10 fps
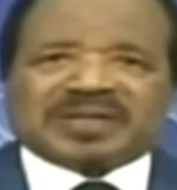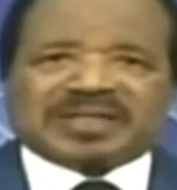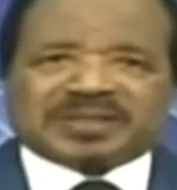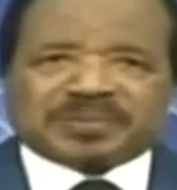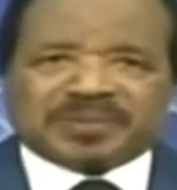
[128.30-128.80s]

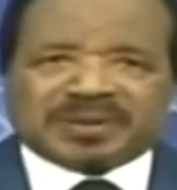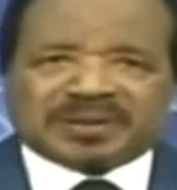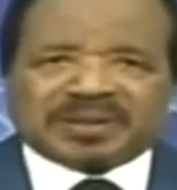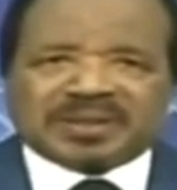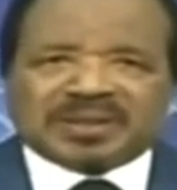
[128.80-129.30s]
has
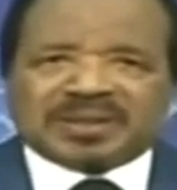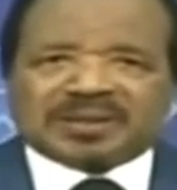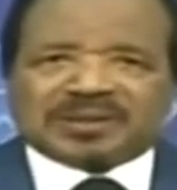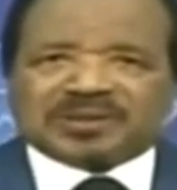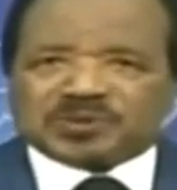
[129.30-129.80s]

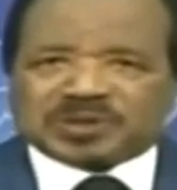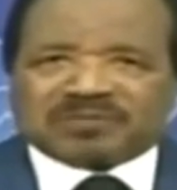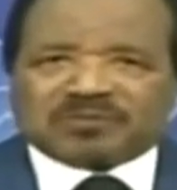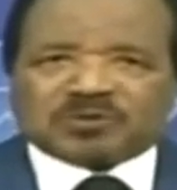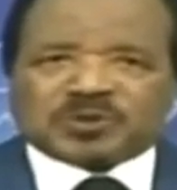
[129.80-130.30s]
relatively
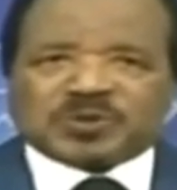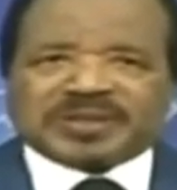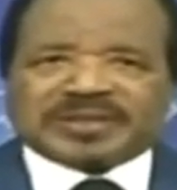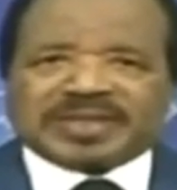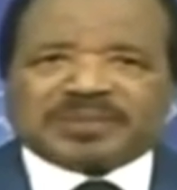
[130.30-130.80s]
slowed
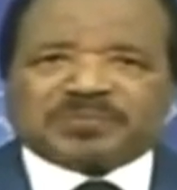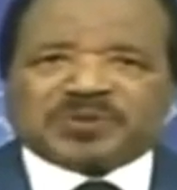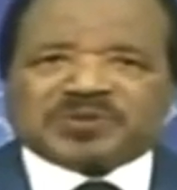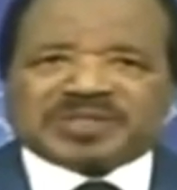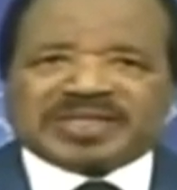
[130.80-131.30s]
down
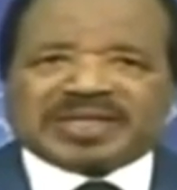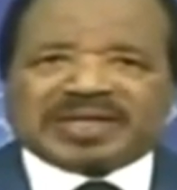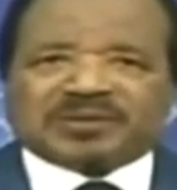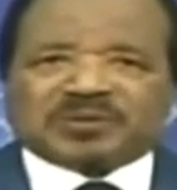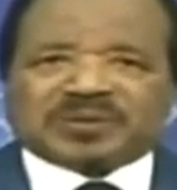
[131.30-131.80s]

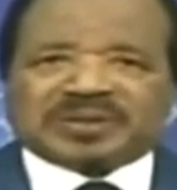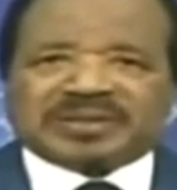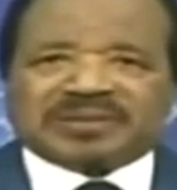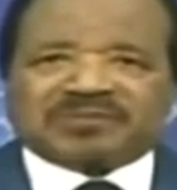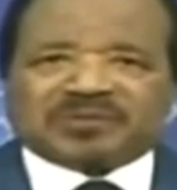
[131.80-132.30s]
the
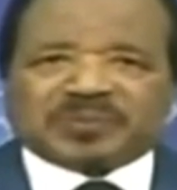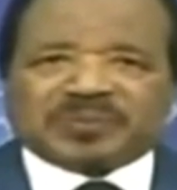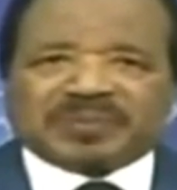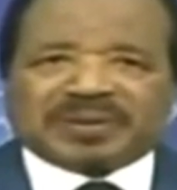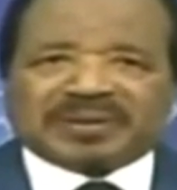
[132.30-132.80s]
desired
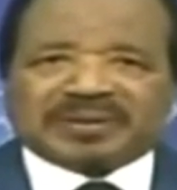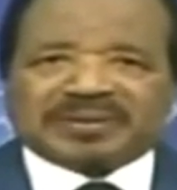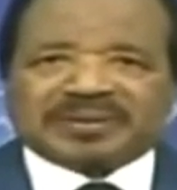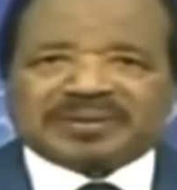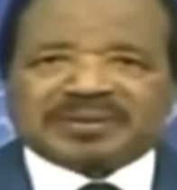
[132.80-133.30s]

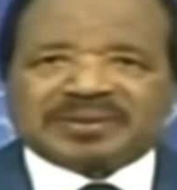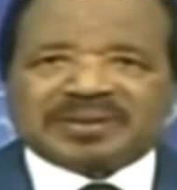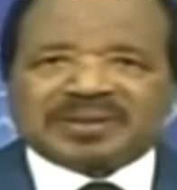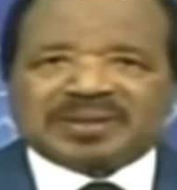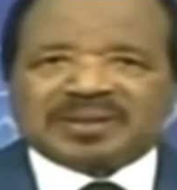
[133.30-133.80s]
pace
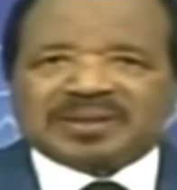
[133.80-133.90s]
of our